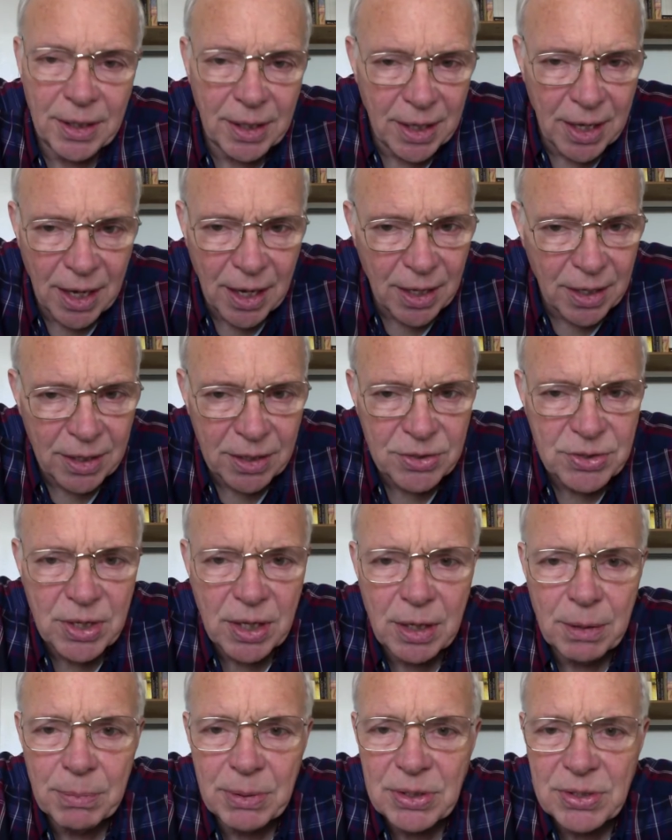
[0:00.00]
again, it's
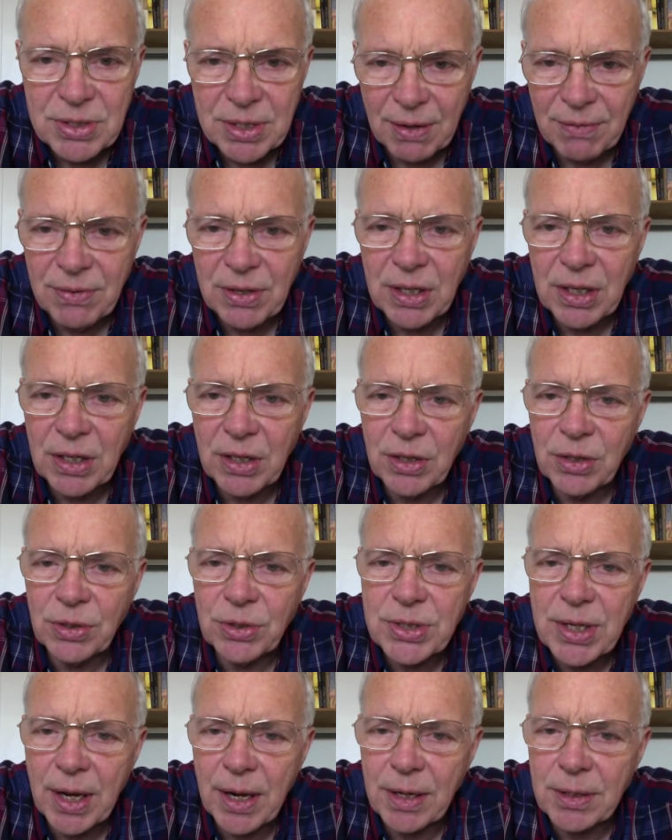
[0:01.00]
going to be 70
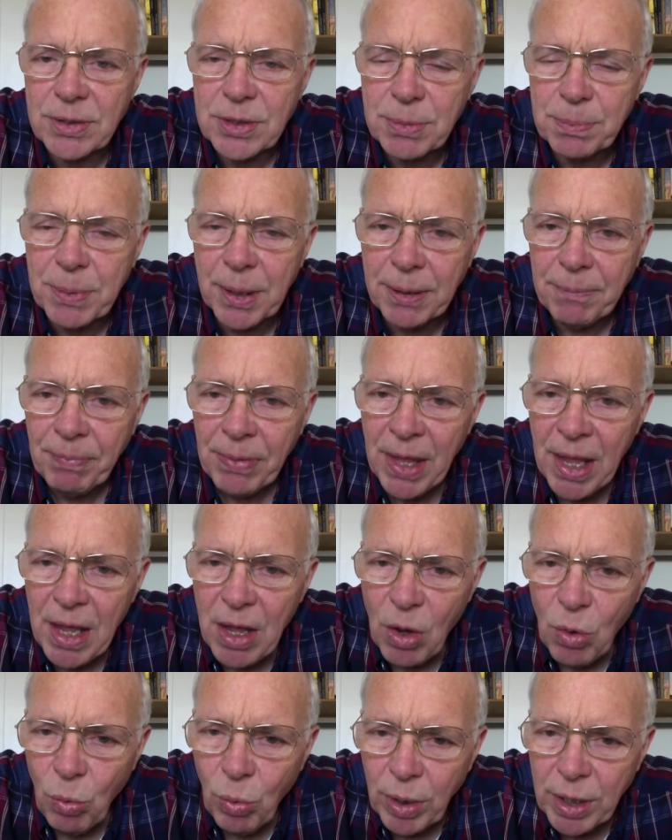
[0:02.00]
years hence, but
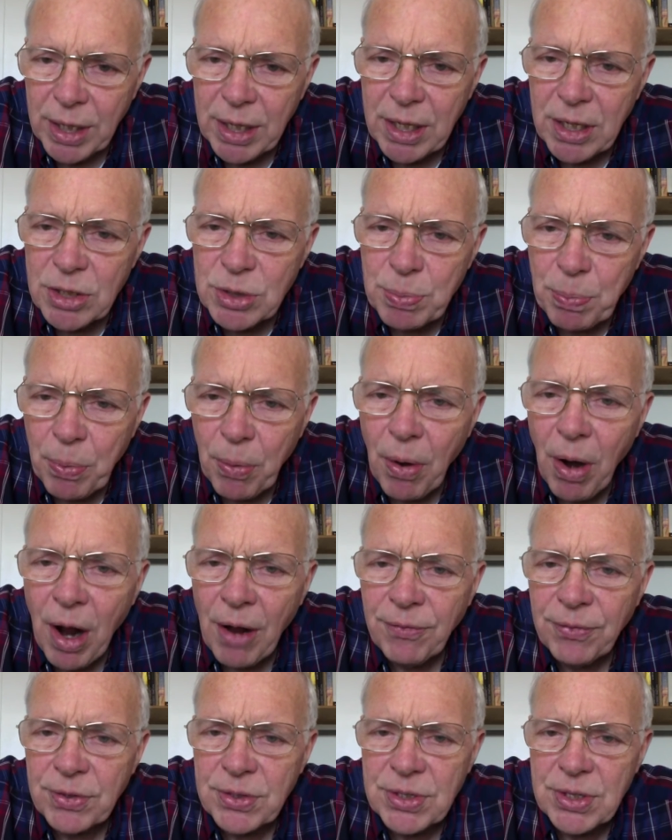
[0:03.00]
when he's
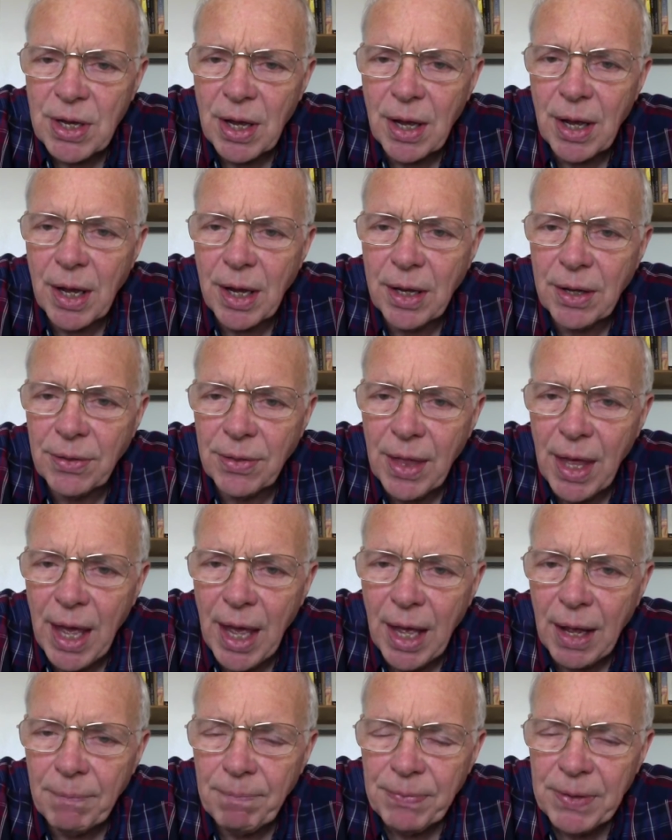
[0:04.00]
prophesying
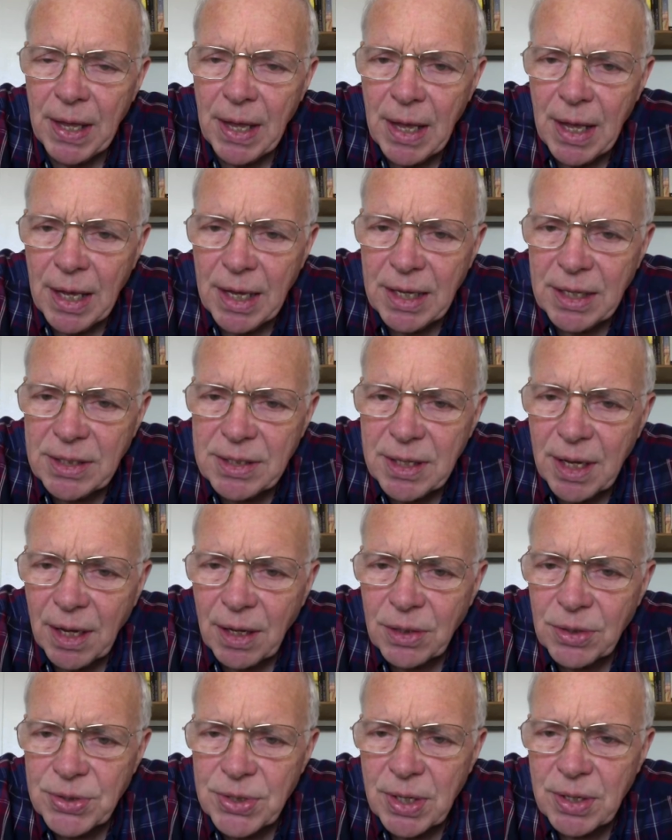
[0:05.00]
that, he
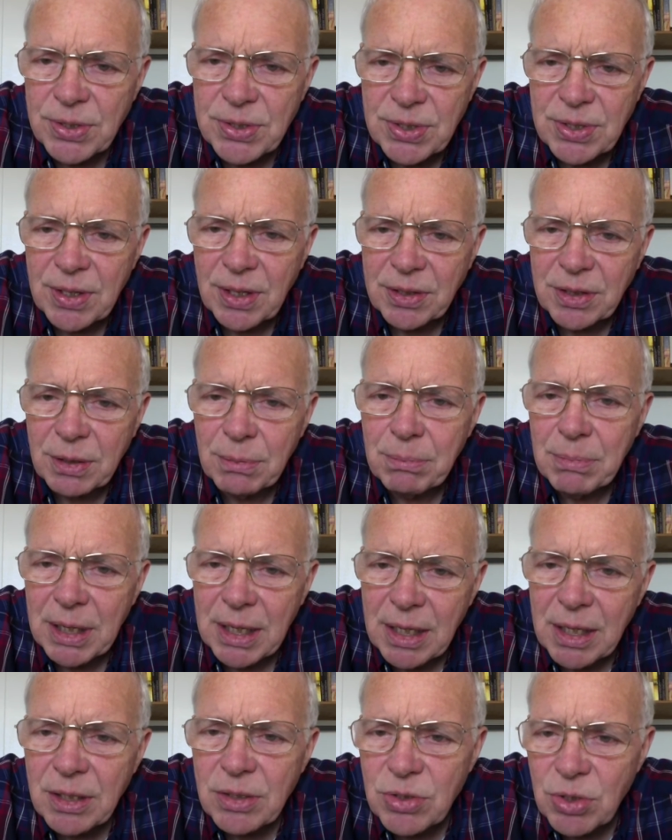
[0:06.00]
tells us that the
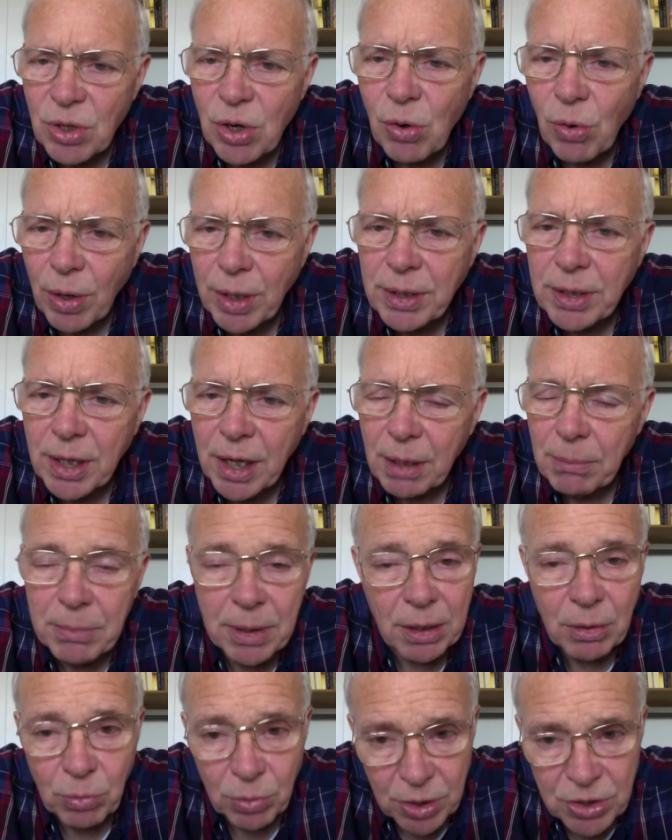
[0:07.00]
Medes are going to come
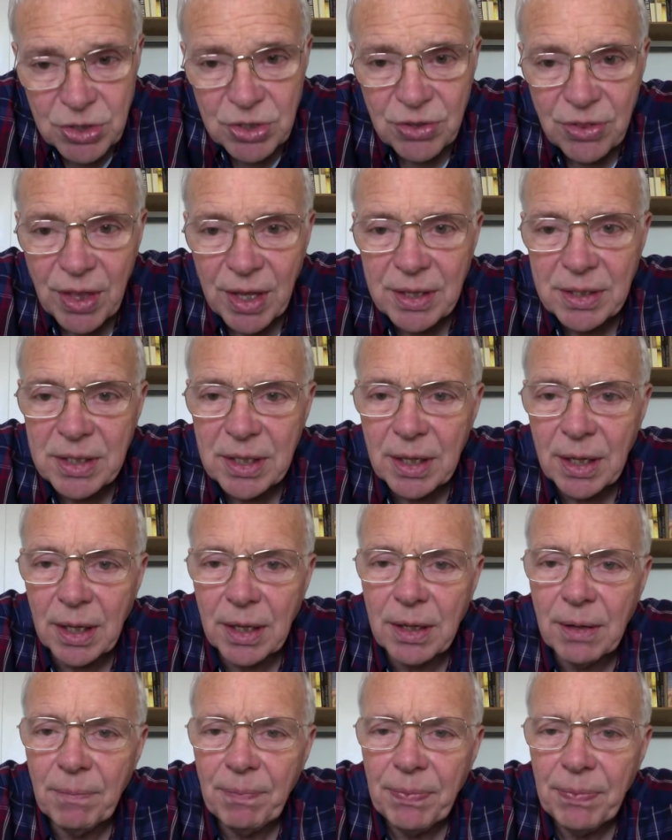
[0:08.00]
in, which they did.